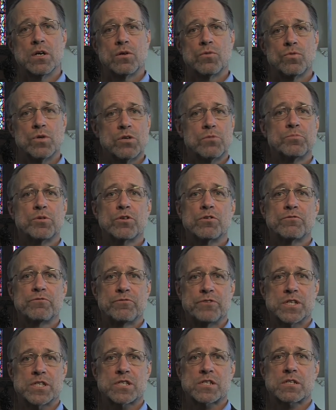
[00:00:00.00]
Wilbur
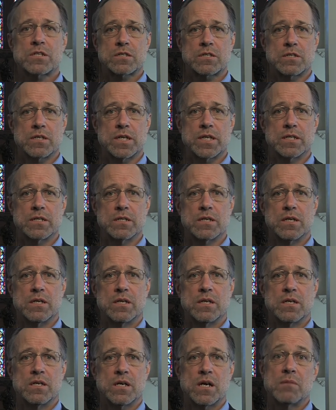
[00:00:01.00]
Fisk Glenn,
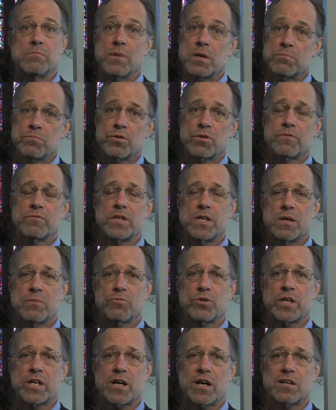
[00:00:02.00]
a member of the
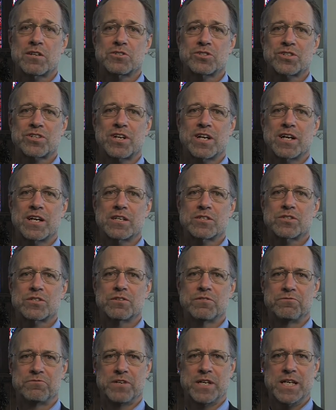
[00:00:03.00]
Emory College class
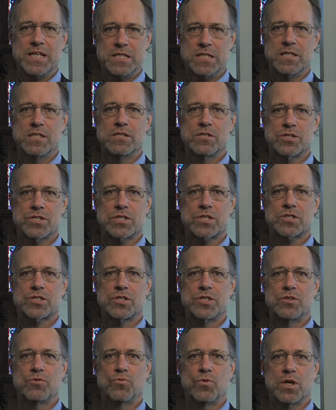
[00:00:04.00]
of
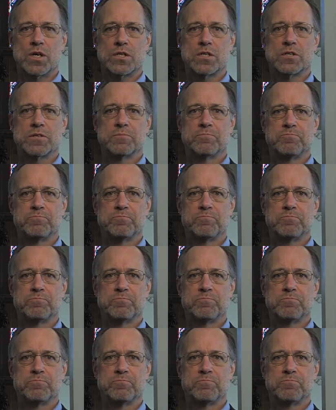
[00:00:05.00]
1861.